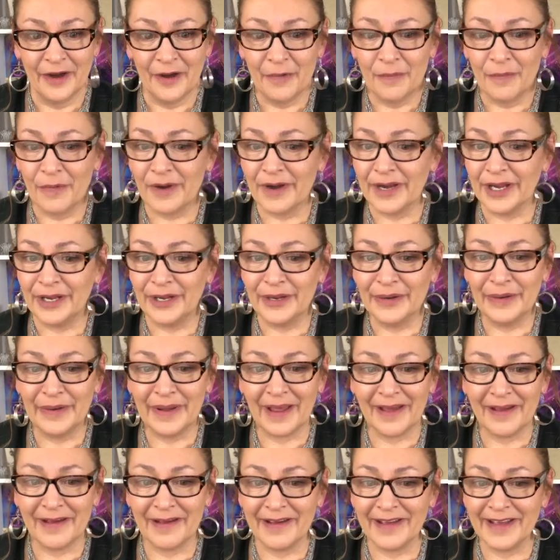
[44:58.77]
Were you
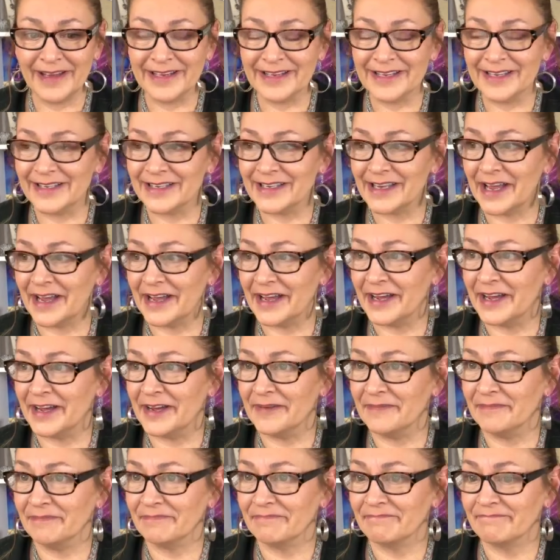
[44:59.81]
guys,
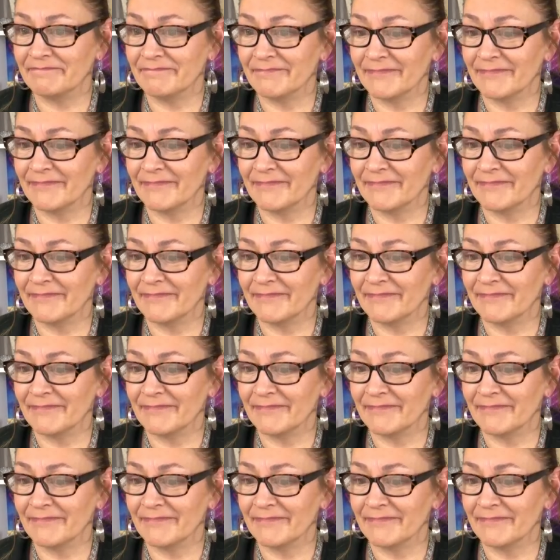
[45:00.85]
um,